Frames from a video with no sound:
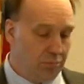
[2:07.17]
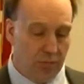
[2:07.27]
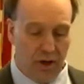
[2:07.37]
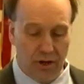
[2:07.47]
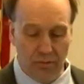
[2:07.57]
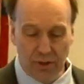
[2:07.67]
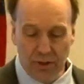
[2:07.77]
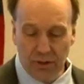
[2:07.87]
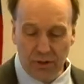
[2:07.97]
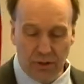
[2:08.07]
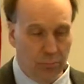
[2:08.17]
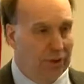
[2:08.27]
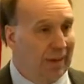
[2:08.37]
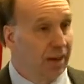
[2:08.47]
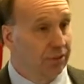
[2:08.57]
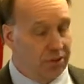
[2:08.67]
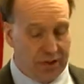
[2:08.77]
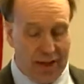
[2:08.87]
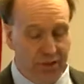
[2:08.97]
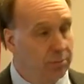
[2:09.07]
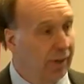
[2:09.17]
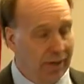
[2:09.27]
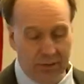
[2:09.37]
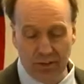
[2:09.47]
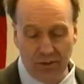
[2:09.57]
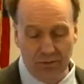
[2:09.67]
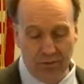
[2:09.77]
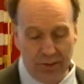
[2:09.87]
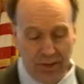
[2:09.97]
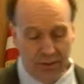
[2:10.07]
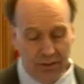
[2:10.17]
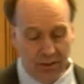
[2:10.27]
uh, you know, bring out this aspect of uh,